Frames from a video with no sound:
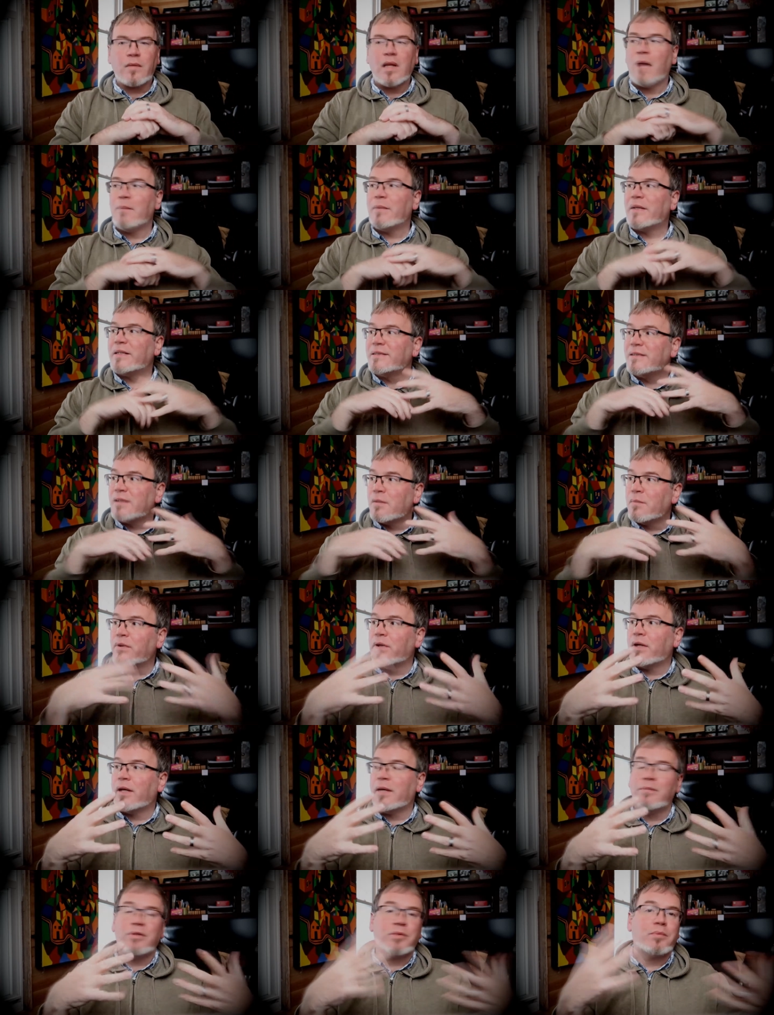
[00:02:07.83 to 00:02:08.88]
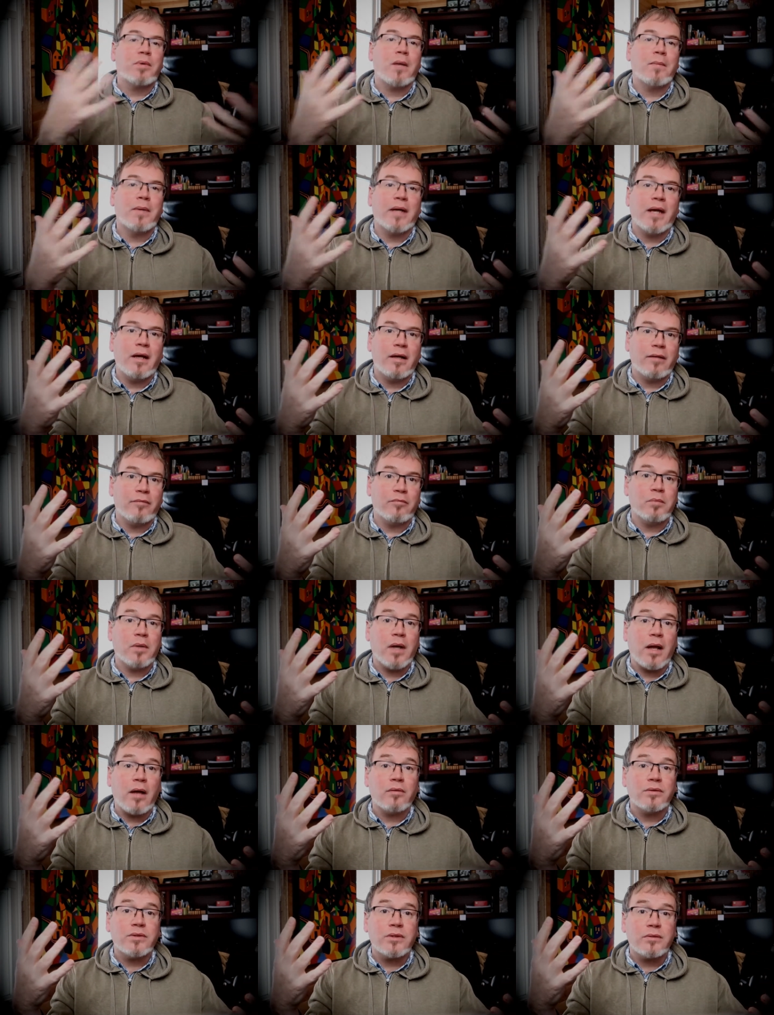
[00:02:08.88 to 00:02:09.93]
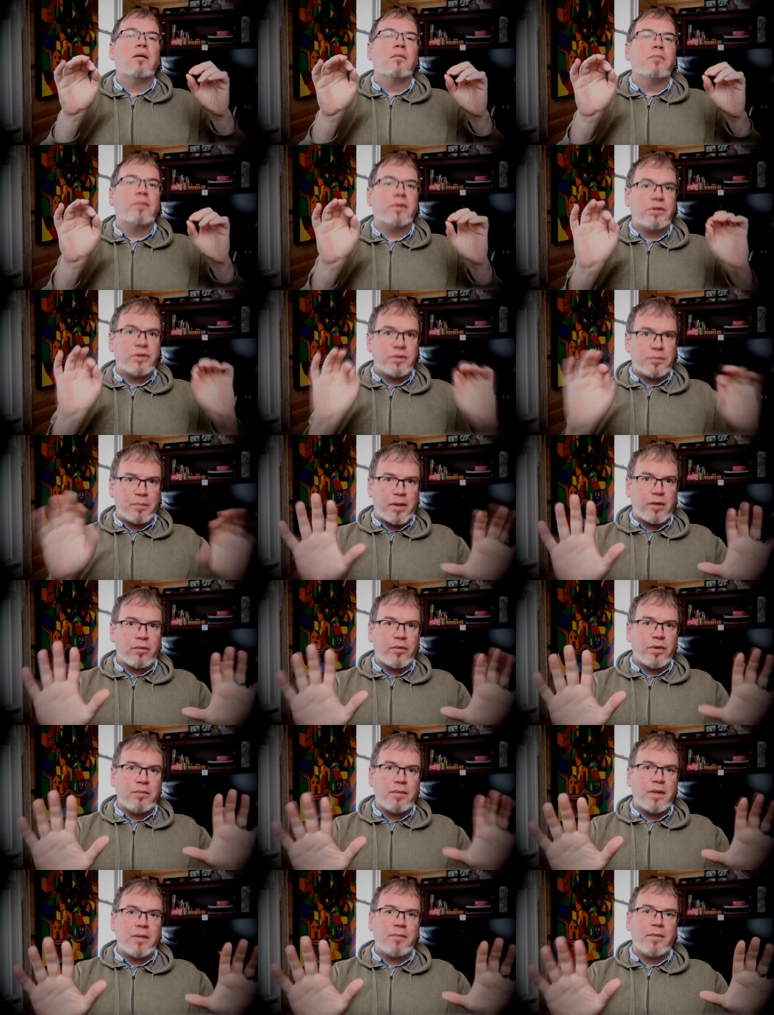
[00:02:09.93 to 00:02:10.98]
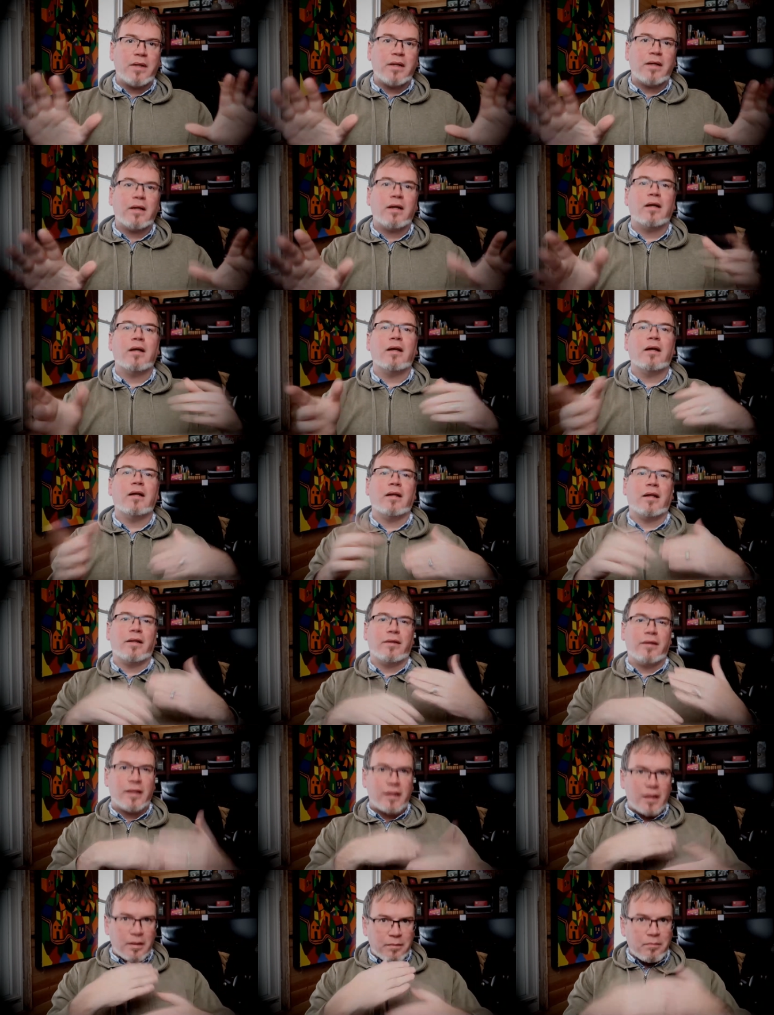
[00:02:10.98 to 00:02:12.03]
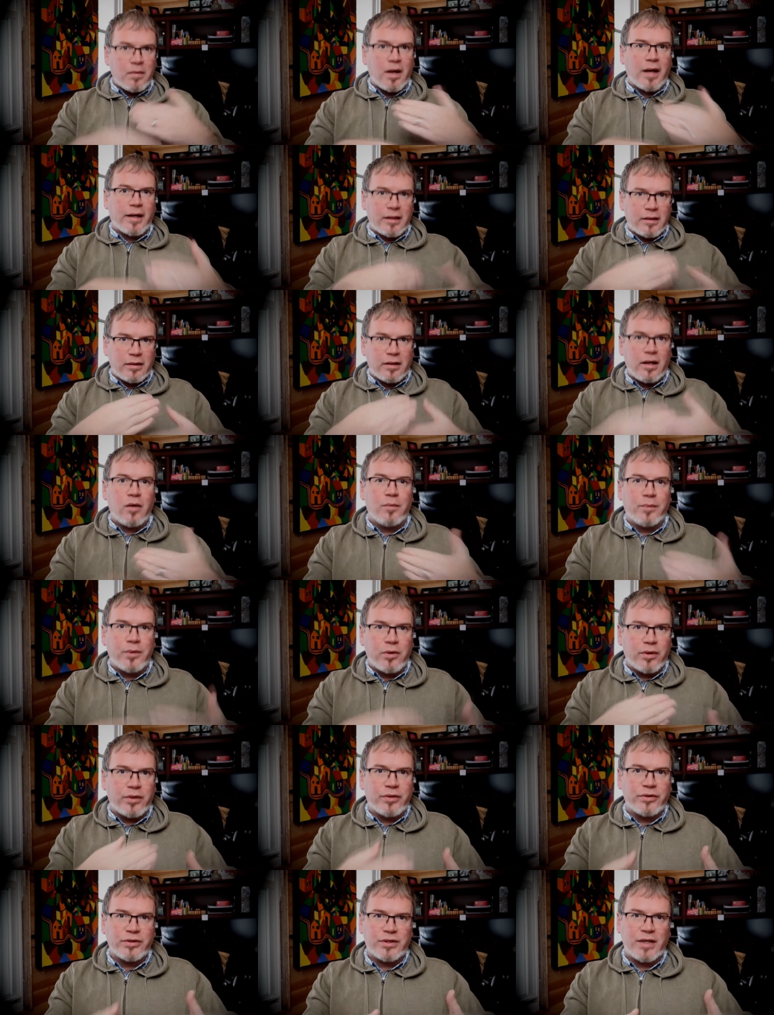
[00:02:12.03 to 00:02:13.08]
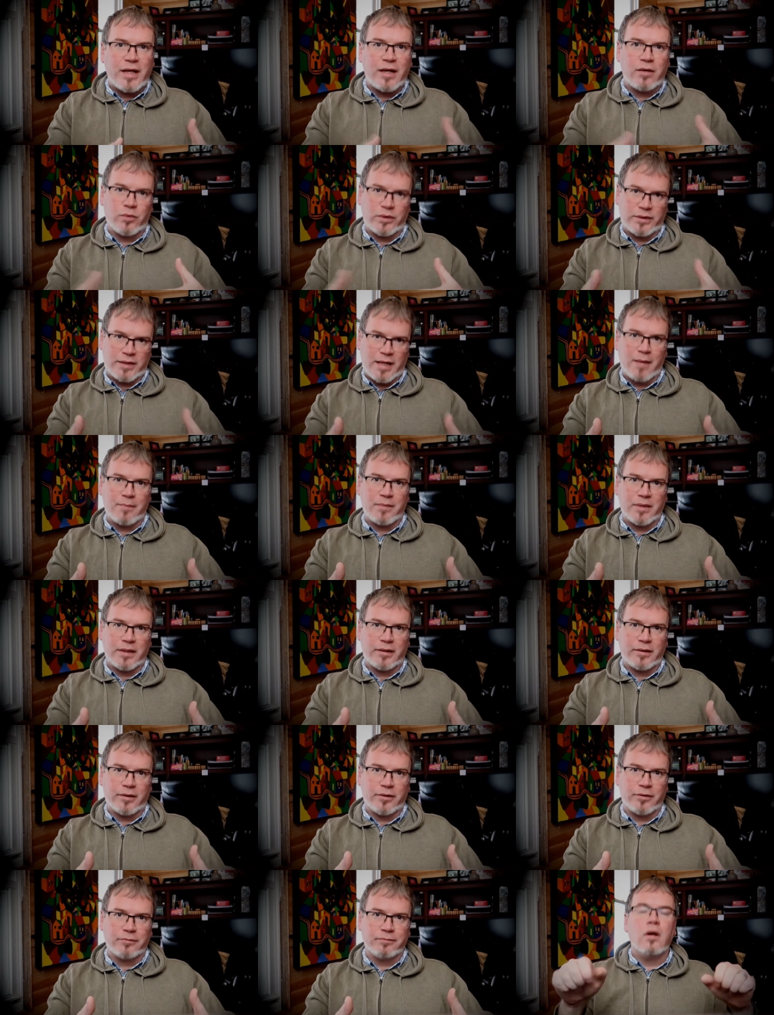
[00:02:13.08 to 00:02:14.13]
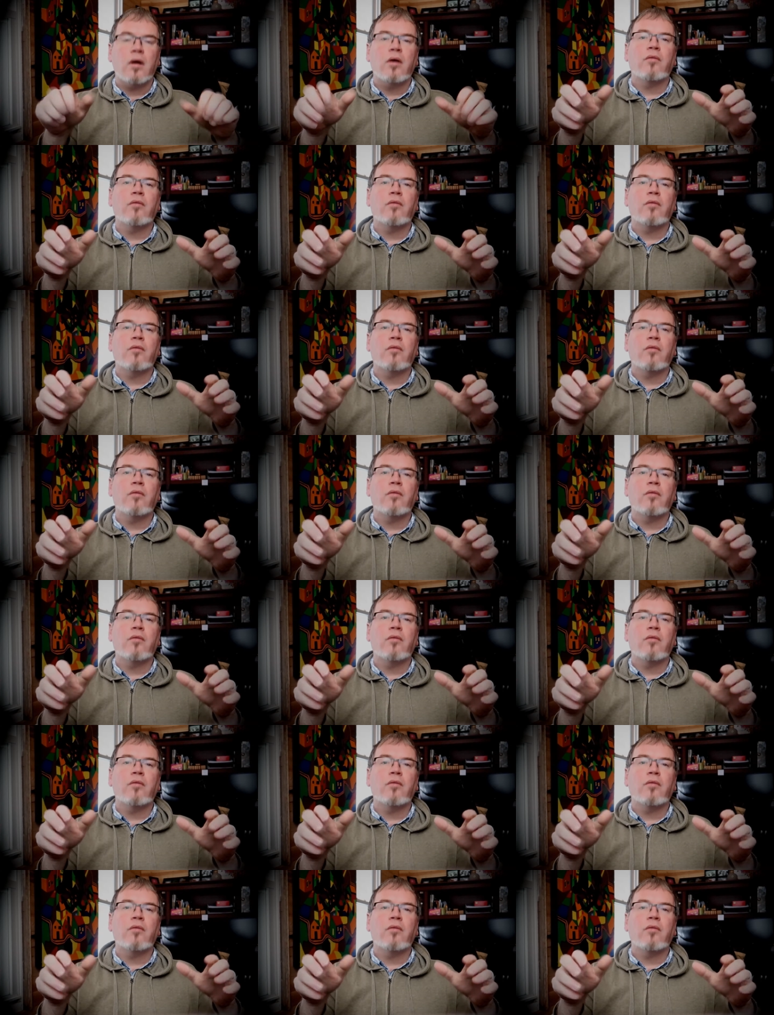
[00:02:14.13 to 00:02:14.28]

I mean, some of the names you probably can't even pronounce. But just bear with me a minute, and I think I can help you understand what's happening here.